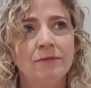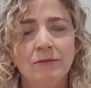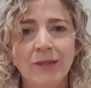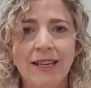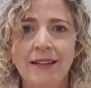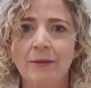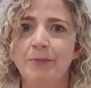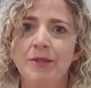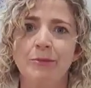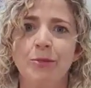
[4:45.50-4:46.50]
we get
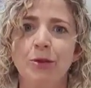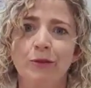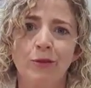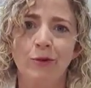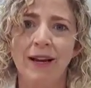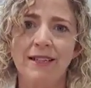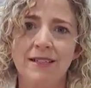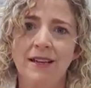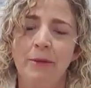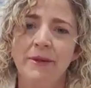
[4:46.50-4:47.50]
some beautiful rain to
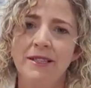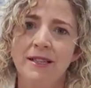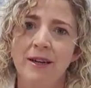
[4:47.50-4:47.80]
come in to